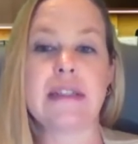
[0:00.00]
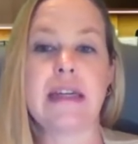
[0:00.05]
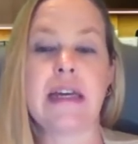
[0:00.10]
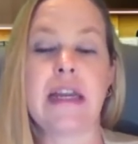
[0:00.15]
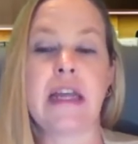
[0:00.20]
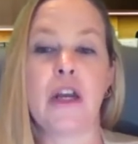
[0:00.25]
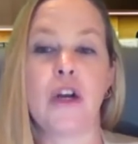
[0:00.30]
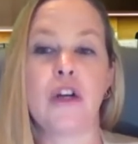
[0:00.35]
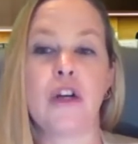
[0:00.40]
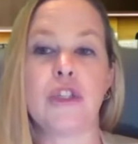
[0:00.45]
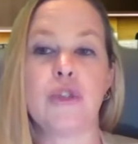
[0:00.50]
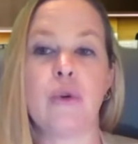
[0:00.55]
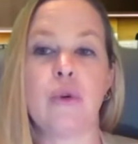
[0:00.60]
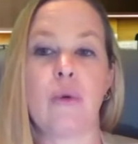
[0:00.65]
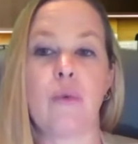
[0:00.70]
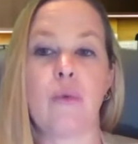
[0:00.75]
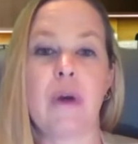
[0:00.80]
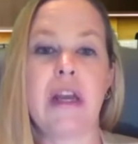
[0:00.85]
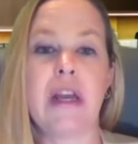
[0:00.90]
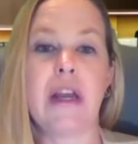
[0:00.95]
and enter into a
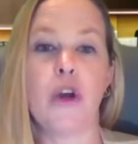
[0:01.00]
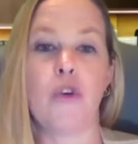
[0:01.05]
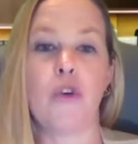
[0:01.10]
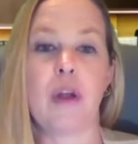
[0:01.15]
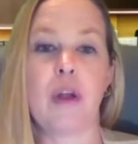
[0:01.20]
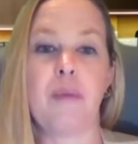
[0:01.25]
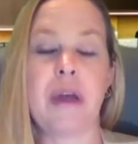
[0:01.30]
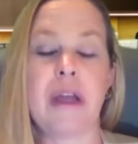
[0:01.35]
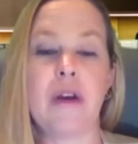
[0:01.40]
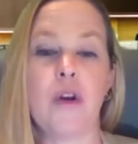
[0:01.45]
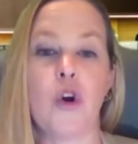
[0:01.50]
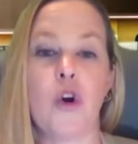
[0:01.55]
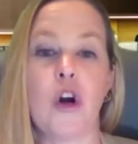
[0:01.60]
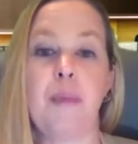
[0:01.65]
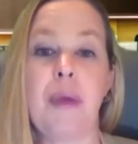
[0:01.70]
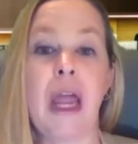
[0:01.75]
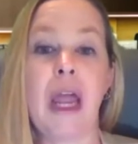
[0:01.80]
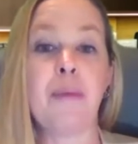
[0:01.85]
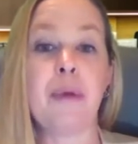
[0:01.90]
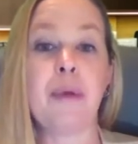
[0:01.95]
written agreement or a
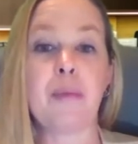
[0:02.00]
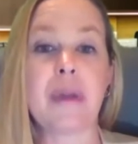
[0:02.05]
payment